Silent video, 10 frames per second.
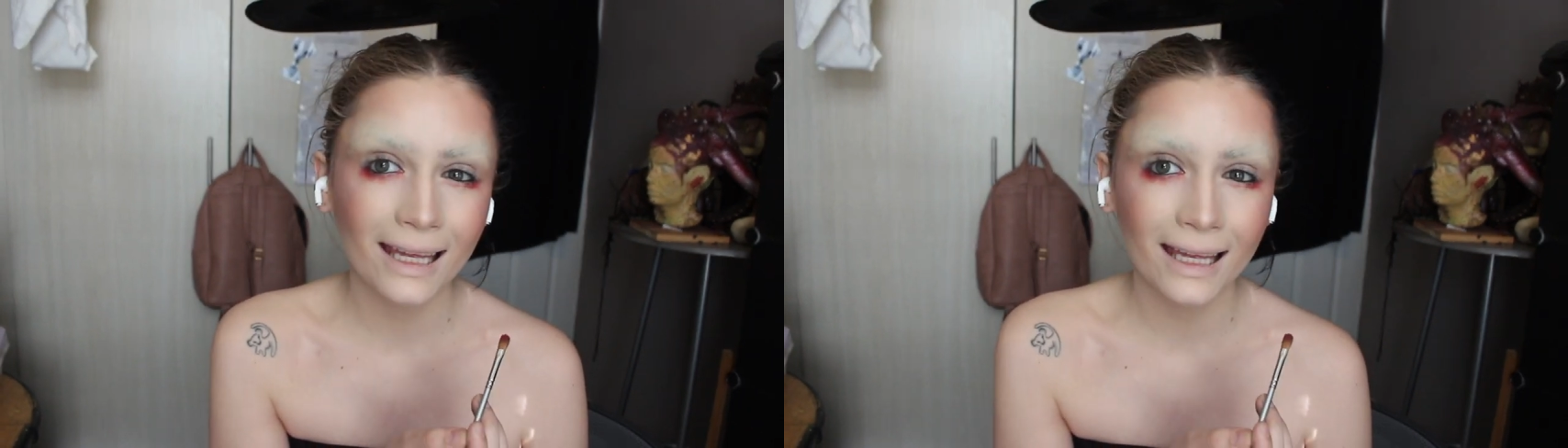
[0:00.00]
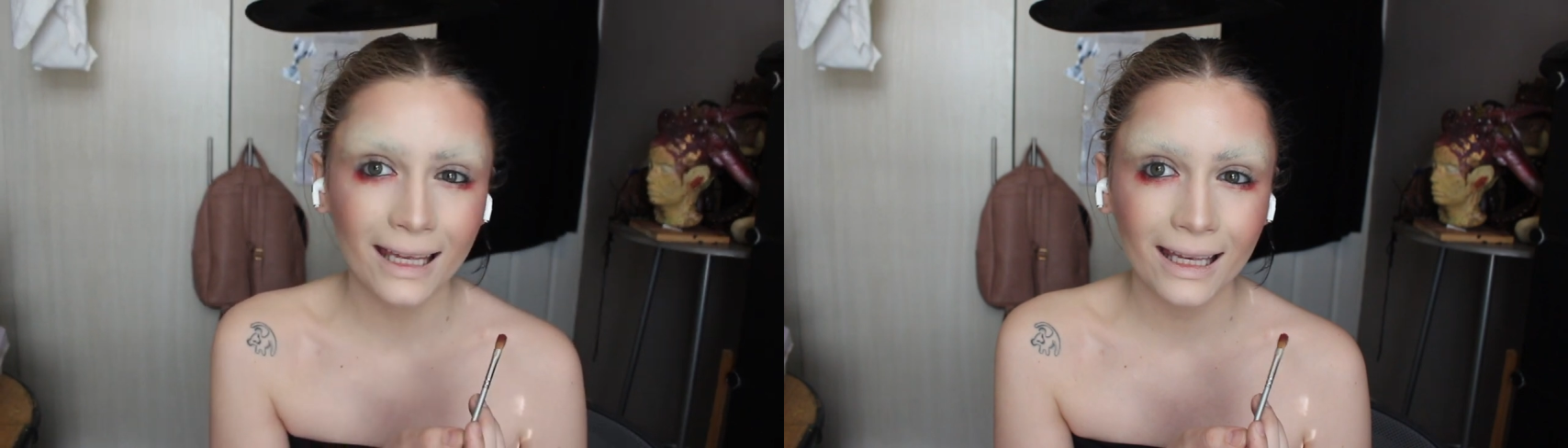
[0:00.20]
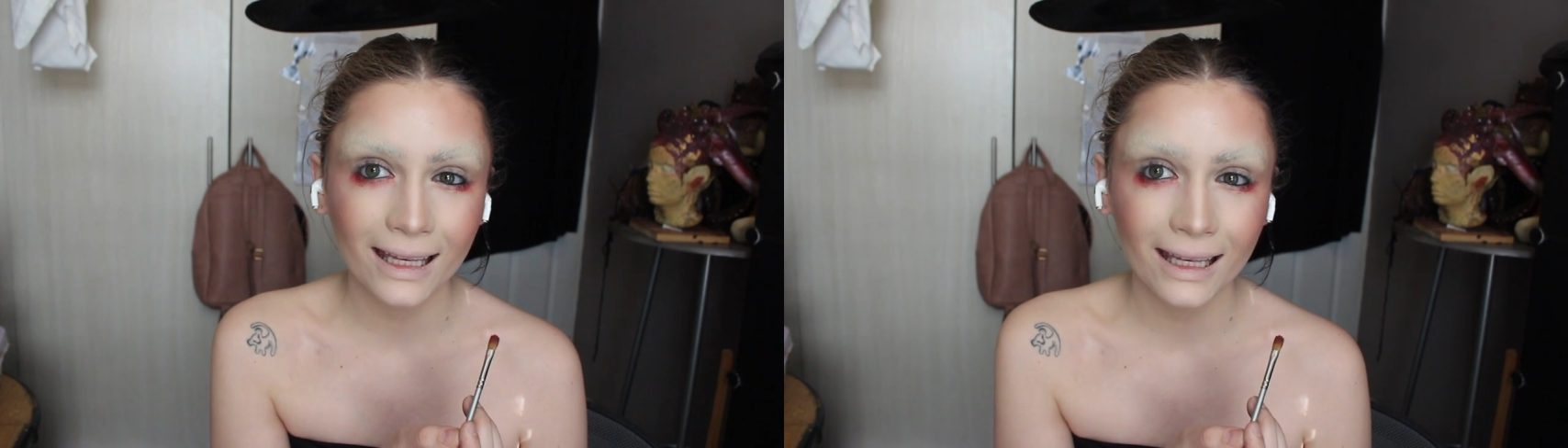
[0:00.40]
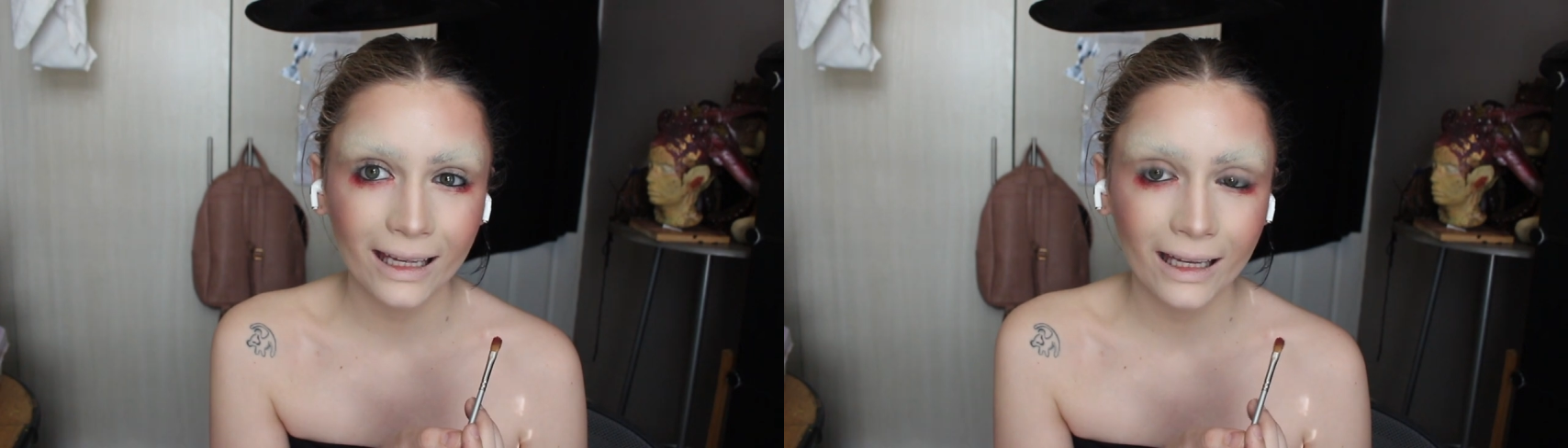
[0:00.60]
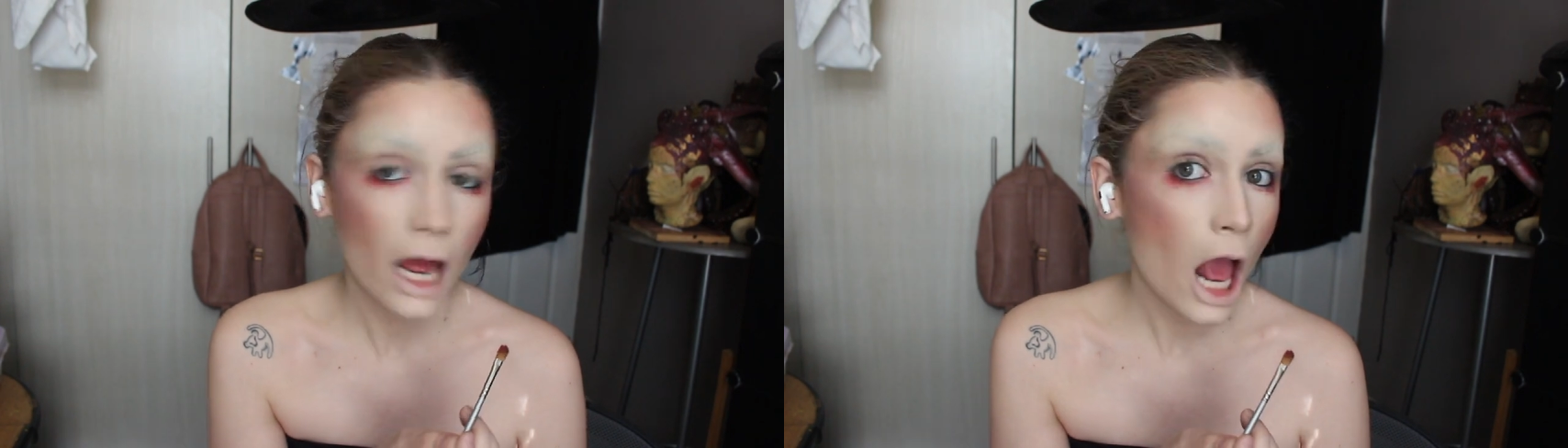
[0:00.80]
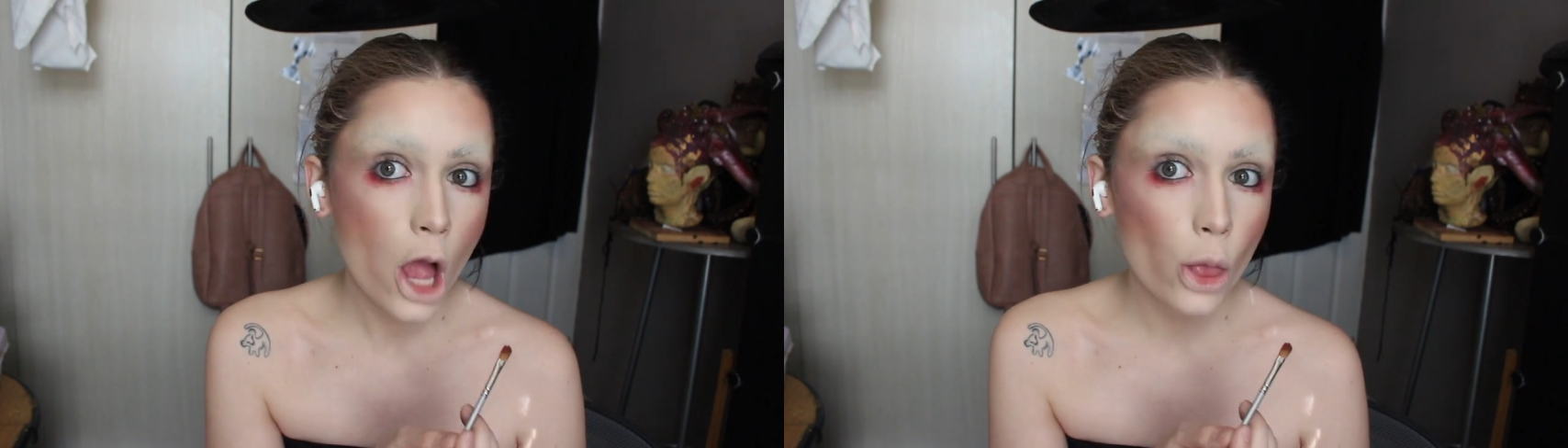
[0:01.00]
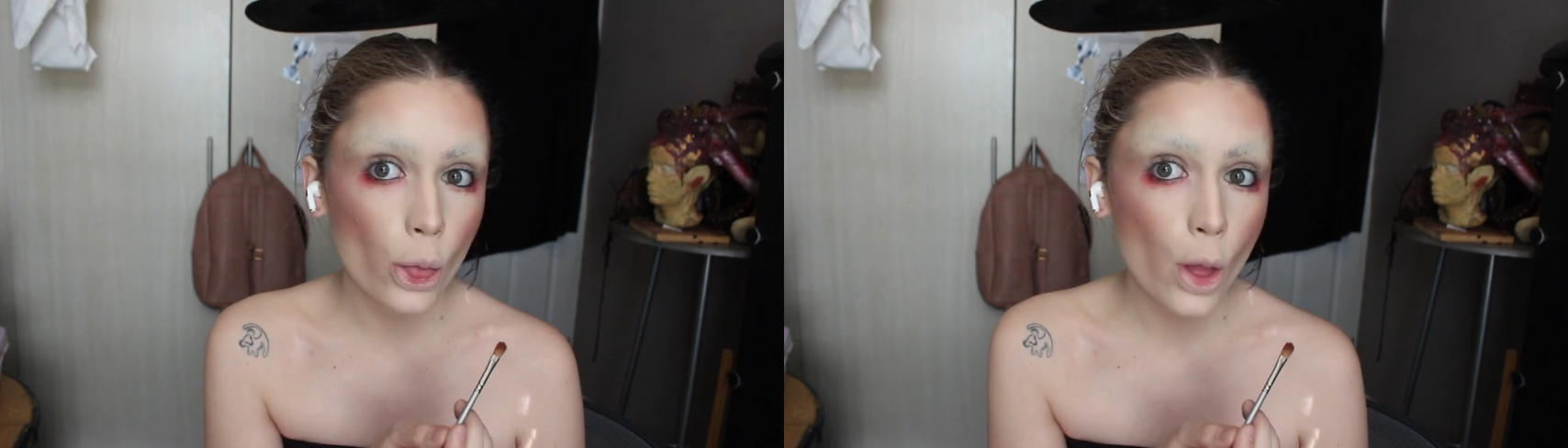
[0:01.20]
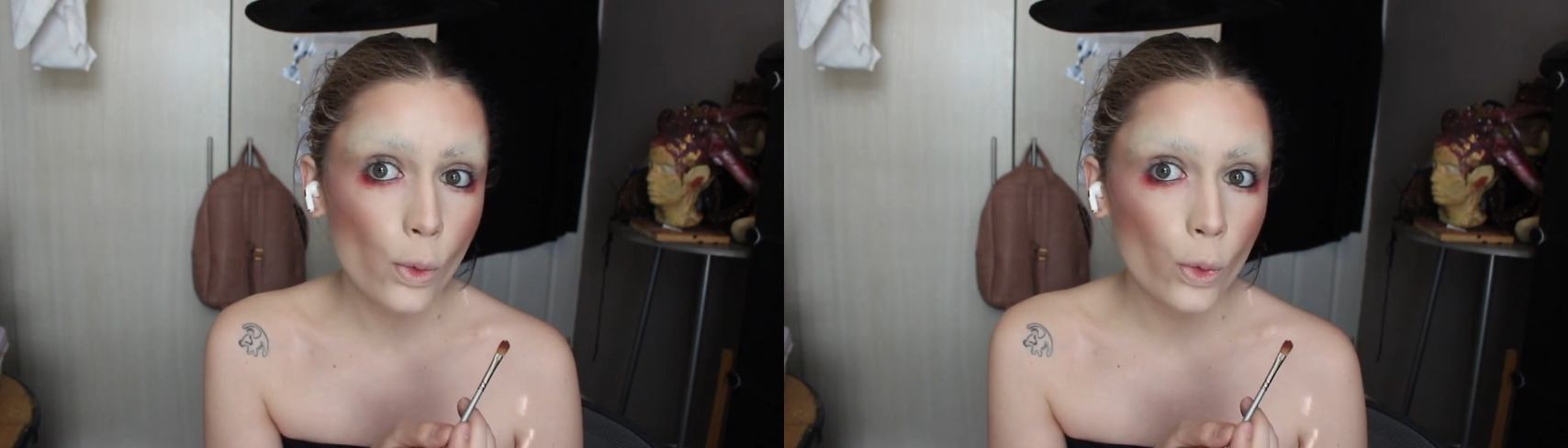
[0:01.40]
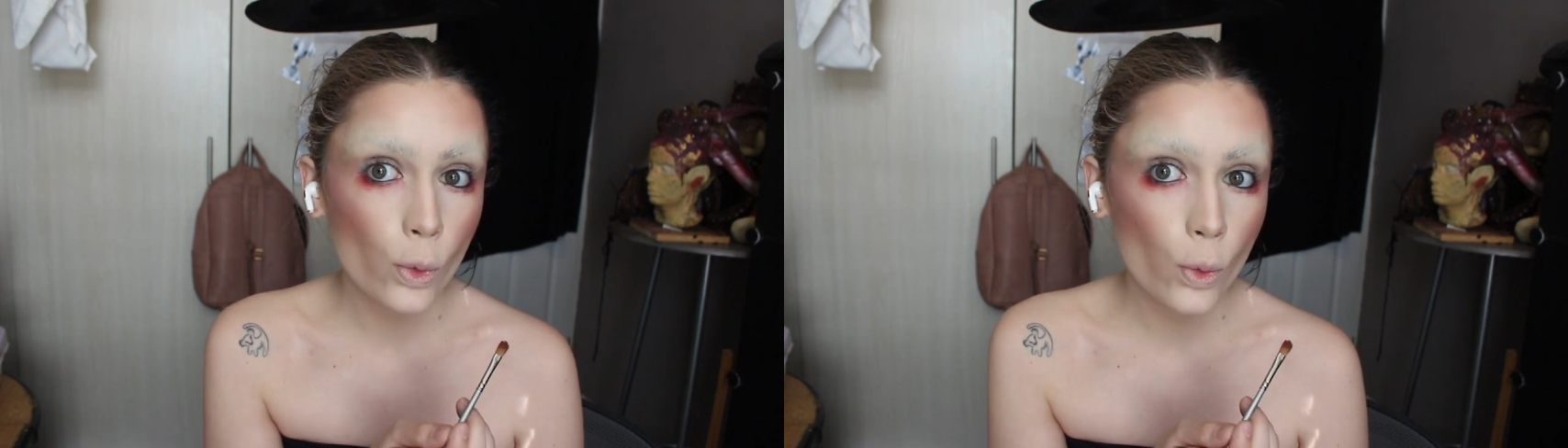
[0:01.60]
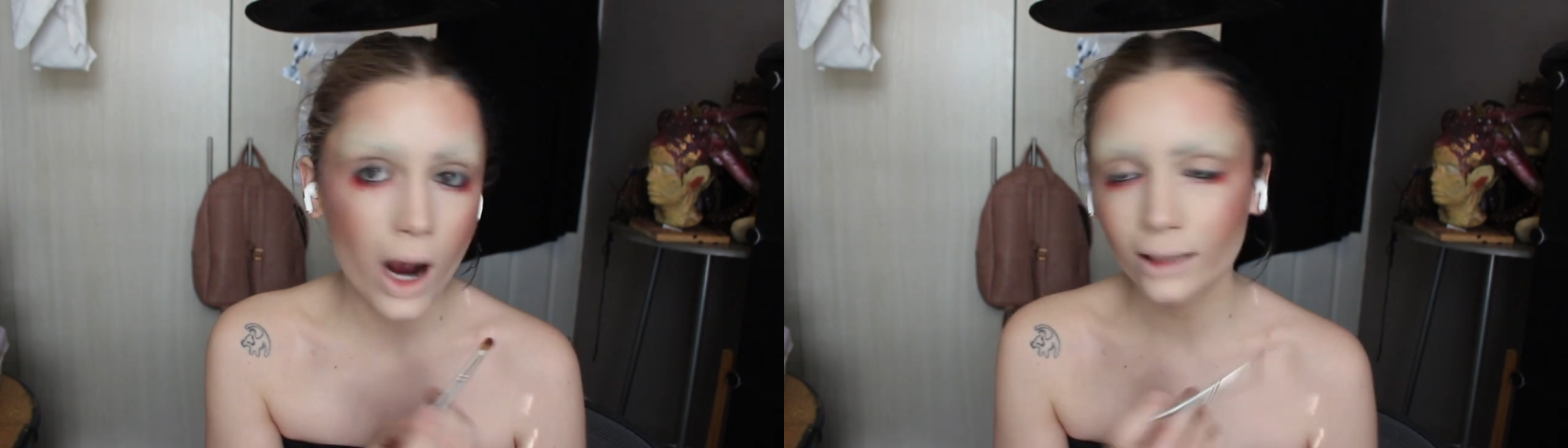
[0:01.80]
hey,
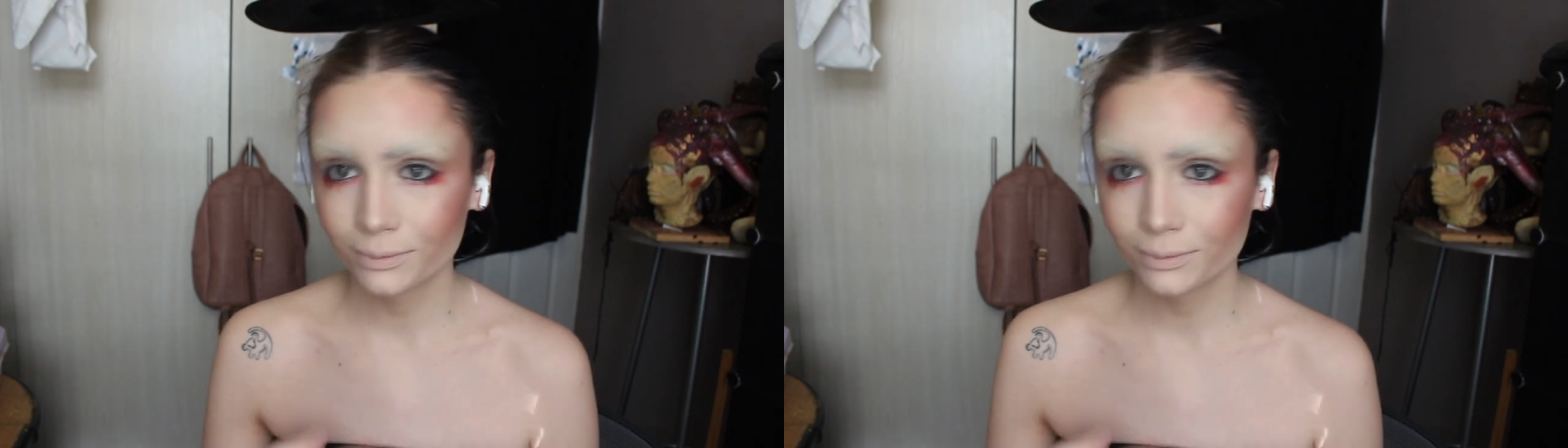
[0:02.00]
no.